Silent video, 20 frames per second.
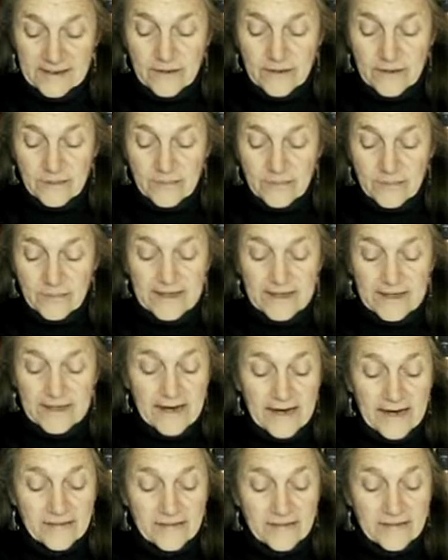Within
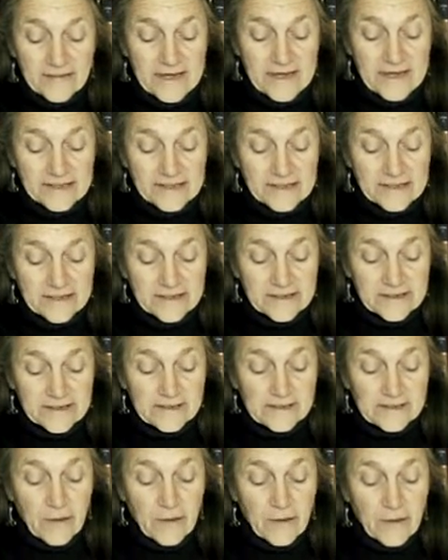every nation, a
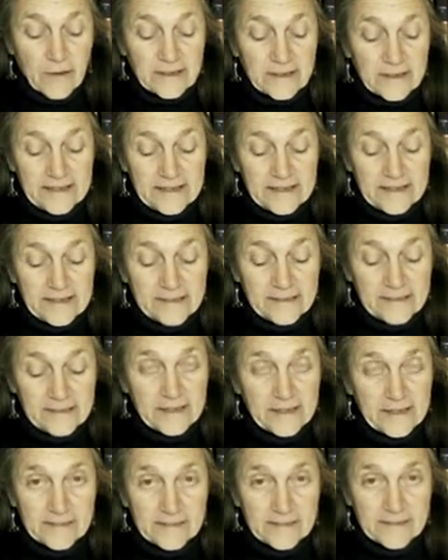small elite
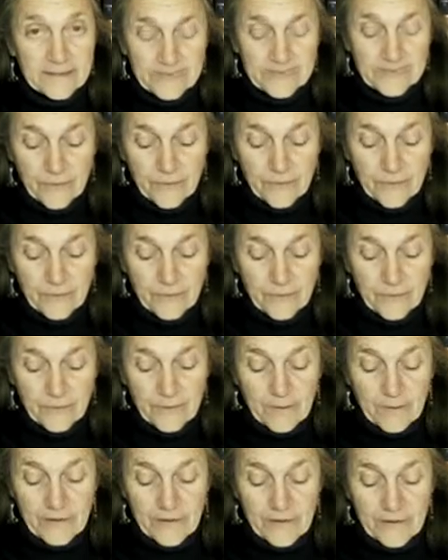becomes more and more
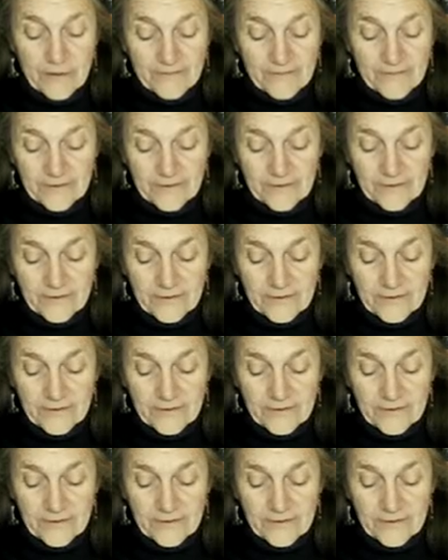powerful.